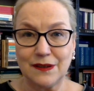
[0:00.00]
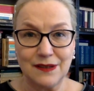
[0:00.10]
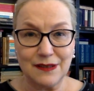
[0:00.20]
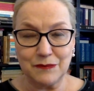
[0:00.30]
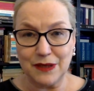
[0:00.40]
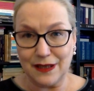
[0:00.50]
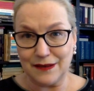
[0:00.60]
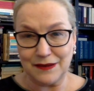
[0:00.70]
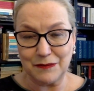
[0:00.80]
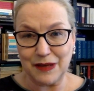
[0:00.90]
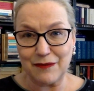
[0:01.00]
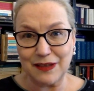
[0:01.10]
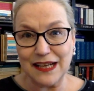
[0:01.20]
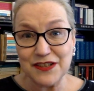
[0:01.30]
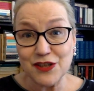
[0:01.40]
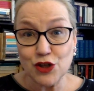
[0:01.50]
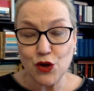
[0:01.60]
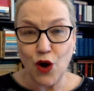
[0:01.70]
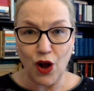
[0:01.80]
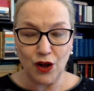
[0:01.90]
uh, having listened
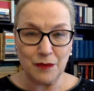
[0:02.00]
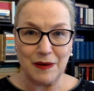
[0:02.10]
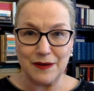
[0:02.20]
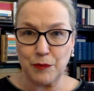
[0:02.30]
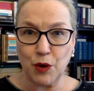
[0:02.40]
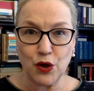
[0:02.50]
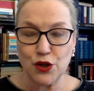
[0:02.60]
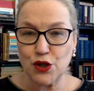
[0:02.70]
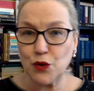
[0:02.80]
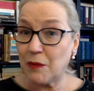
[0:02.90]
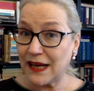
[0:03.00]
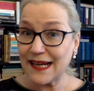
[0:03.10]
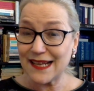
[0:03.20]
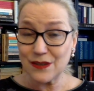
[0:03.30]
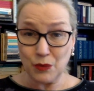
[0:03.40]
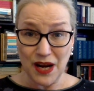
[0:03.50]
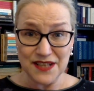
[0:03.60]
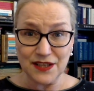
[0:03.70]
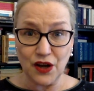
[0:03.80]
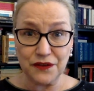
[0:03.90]
to all my, the books, you might ask,
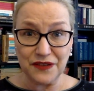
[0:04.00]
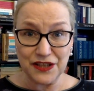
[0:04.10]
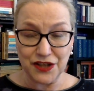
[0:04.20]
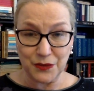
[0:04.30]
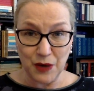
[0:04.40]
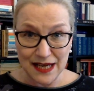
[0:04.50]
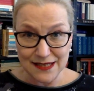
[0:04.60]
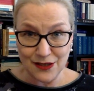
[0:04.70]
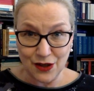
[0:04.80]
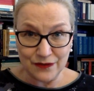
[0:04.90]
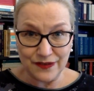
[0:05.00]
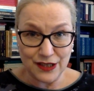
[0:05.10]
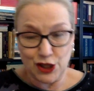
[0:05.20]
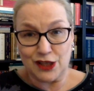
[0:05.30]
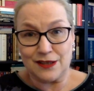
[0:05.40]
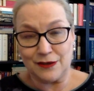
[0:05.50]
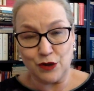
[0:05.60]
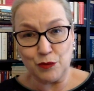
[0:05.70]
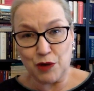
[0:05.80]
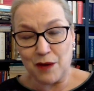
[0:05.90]
"Where's the nonfiction? Where's the nonfiction?
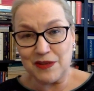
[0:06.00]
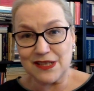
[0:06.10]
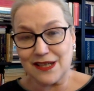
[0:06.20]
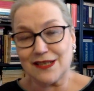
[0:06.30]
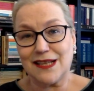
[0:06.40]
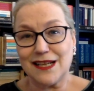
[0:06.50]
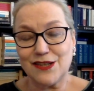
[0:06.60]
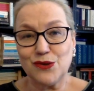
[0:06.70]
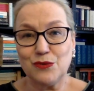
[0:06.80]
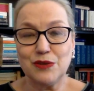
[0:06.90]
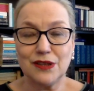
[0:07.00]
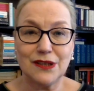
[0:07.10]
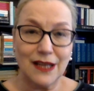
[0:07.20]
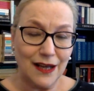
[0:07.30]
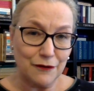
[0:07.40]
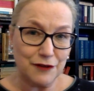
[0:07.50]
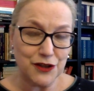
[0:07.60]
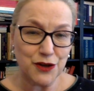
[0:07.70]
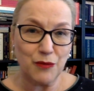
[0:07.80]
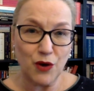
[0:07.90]
You promised us that you will
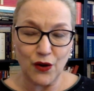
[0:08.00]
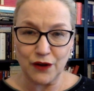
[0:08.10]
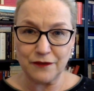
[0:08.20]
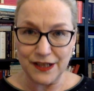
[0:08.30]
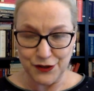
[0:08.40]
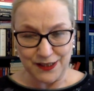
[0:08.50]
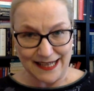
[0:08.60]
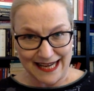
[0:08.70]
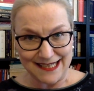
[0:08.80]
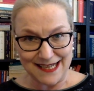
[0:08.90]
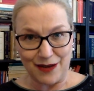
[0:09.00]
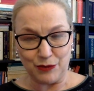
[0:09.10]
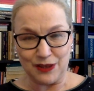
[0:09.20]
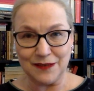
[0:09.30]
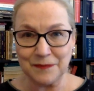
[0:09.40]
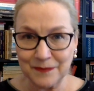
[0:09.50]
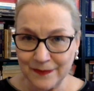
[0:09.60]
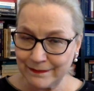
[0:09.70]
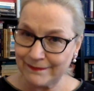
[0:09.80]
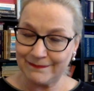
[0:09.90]
feature more nonfiction." Yes, I will.
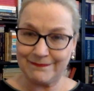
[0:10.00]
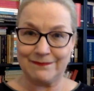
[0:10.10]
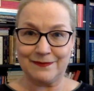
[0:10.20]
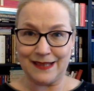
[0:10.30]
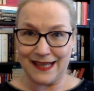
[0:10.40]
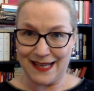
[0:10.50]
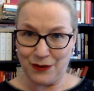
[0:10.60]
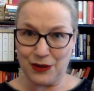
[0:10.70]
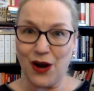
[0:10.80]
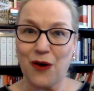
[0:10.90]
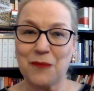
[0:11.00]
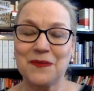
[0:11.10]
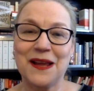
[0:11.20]
Here we go.